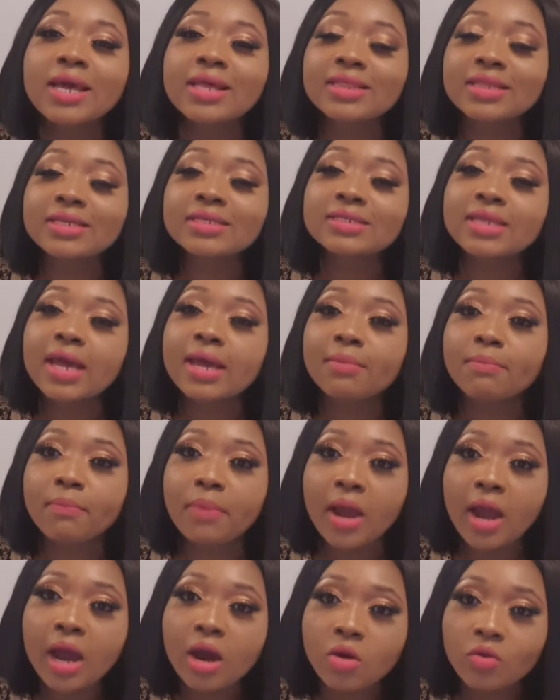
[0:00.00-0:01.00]
things that are
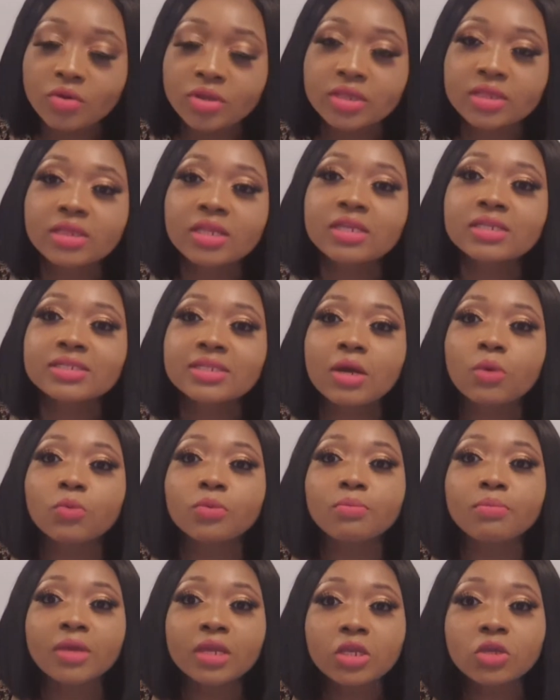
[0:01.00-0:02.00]
empowering, things that will
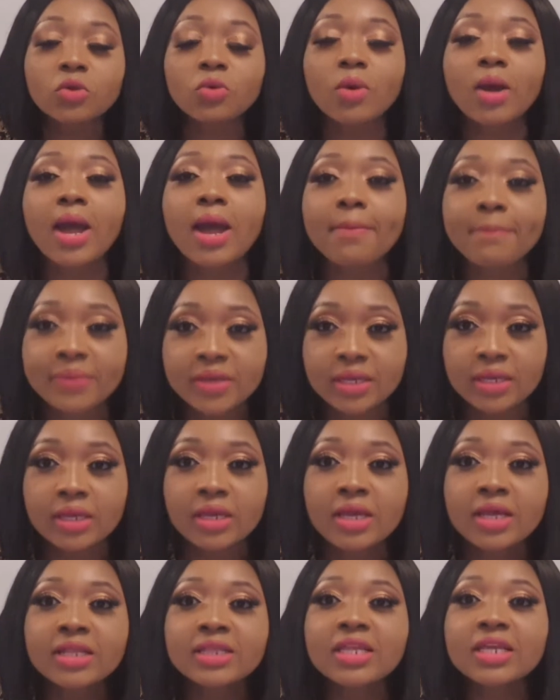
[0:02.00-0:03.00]
make you happy,
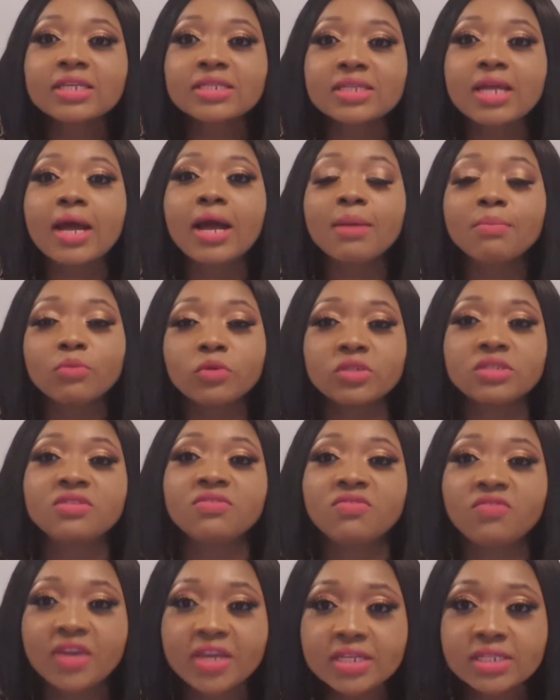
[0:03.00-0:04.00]
things that are
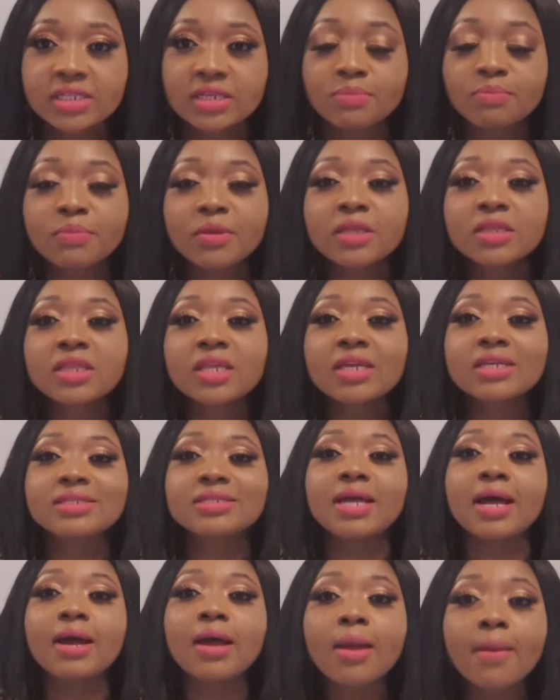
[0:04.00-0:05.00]
motivating, things
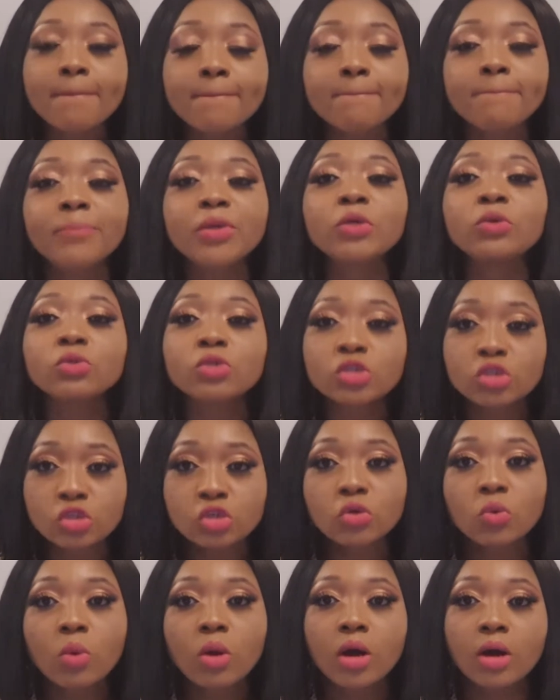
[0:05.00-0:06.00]
that builds
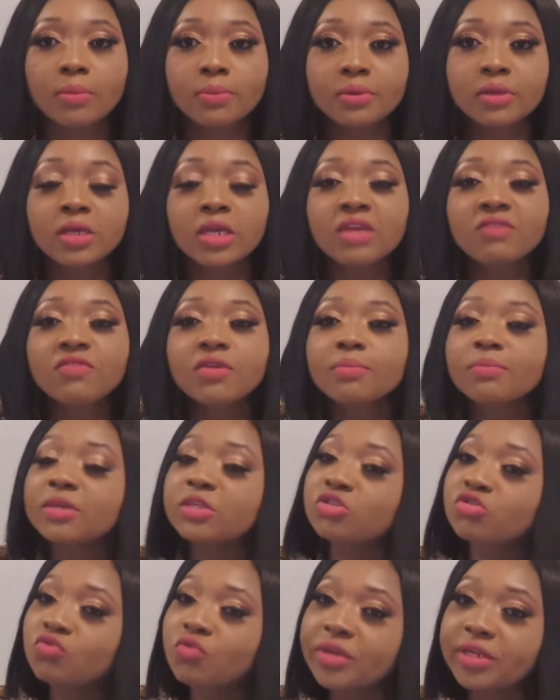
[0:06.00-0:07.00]
you up. If it
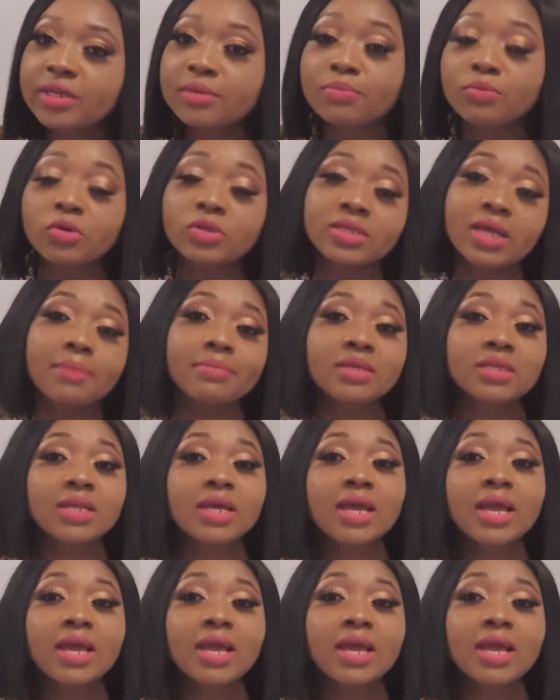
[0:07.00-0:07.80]
means reading books, I mean,